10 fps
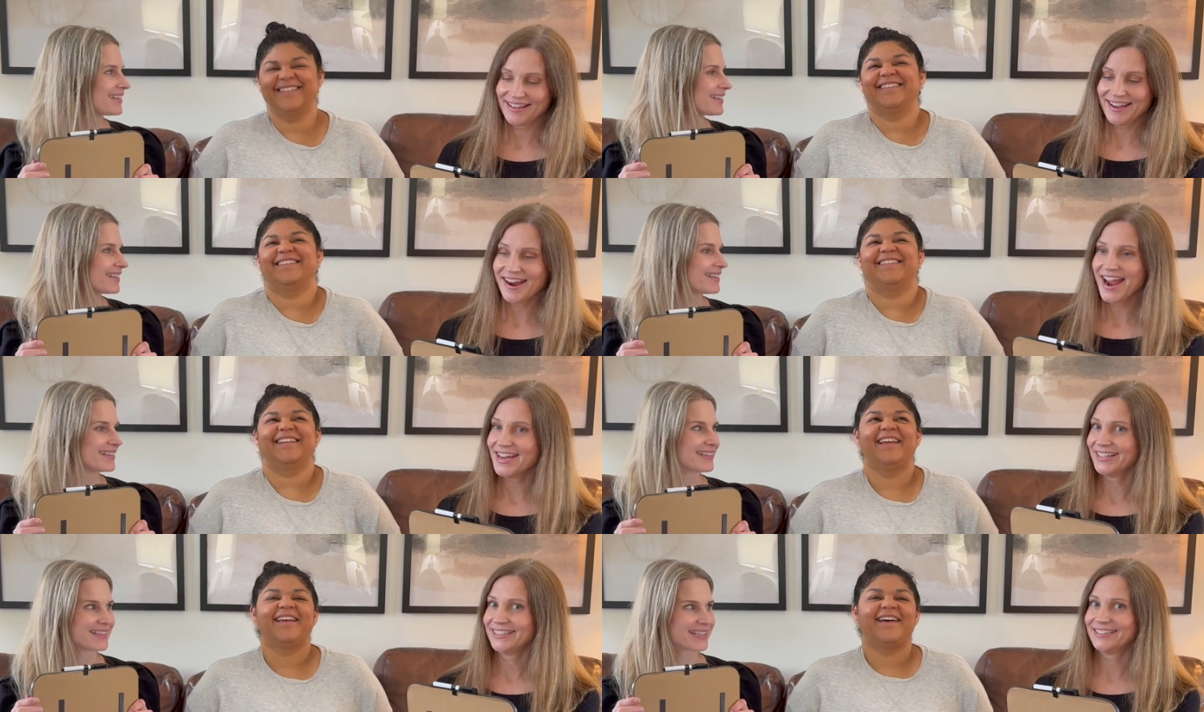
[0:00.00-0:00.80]
Speaker 1: All
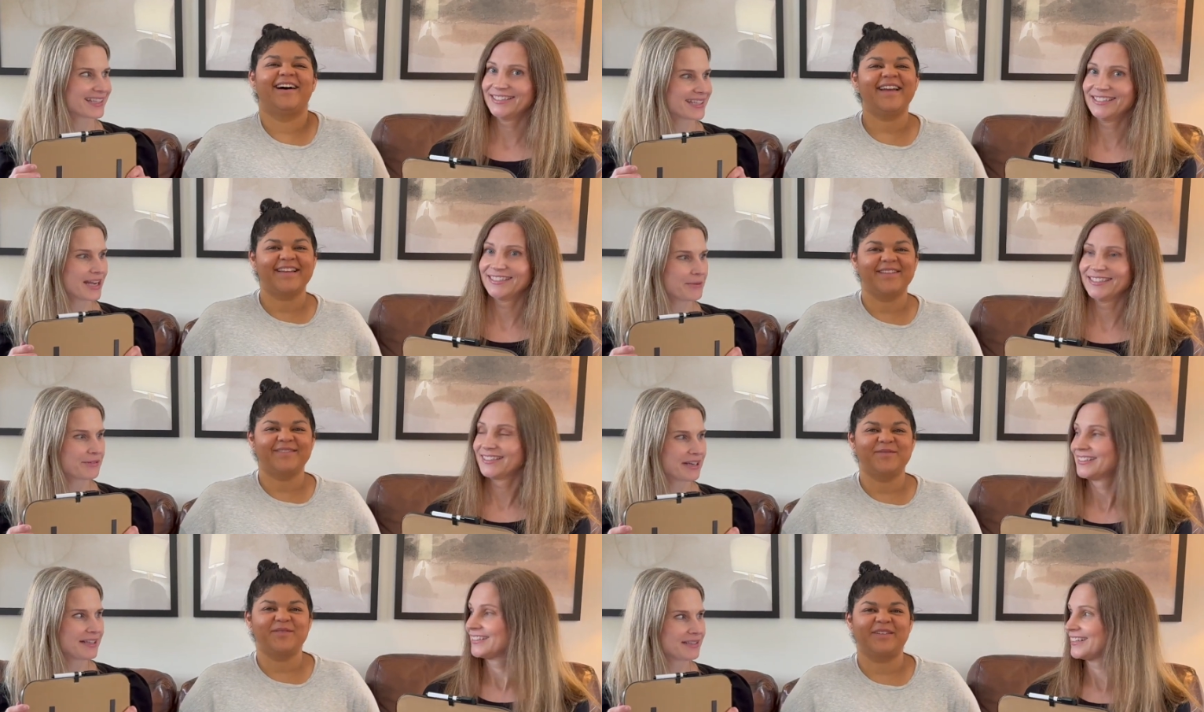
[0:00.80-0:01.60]
right. Okay, are
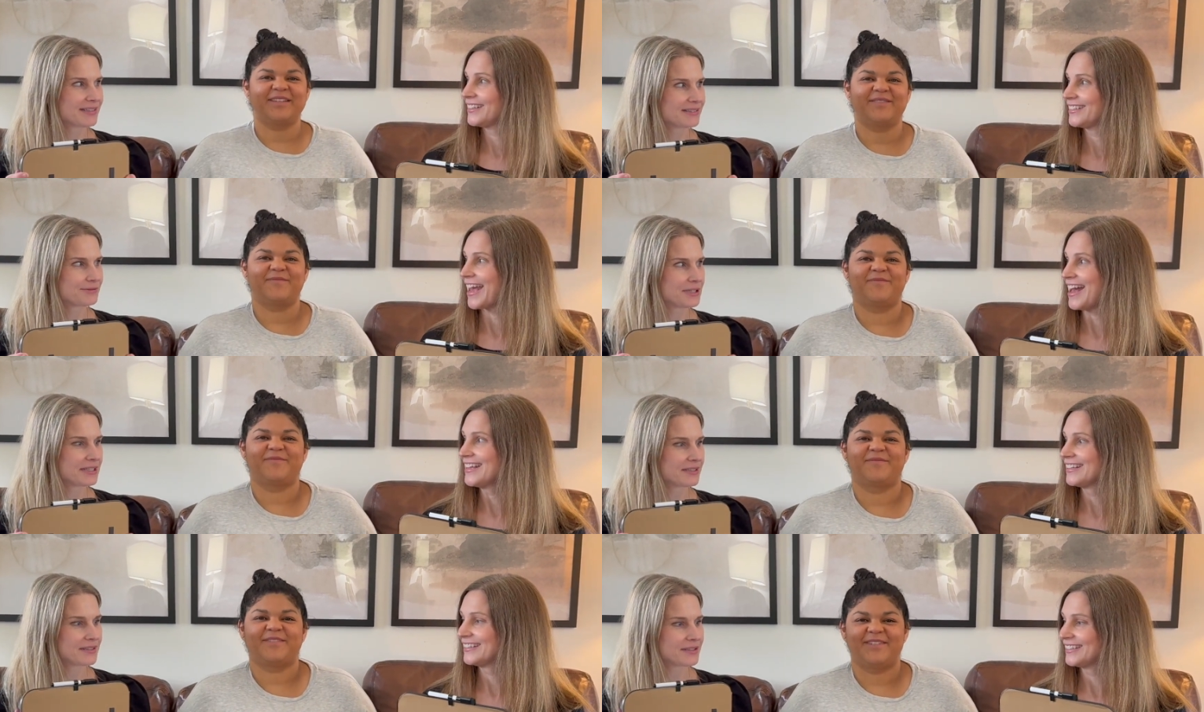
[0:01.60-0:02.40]
we ready? Yeah.
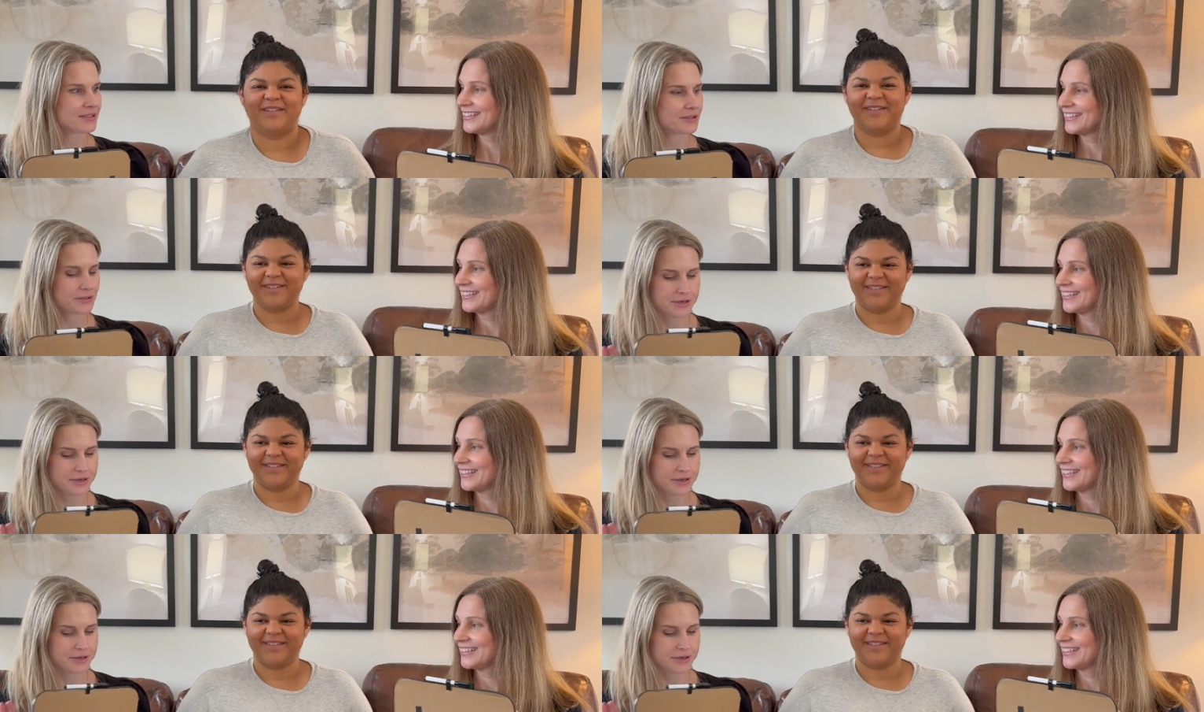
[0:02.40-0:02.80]
One, two,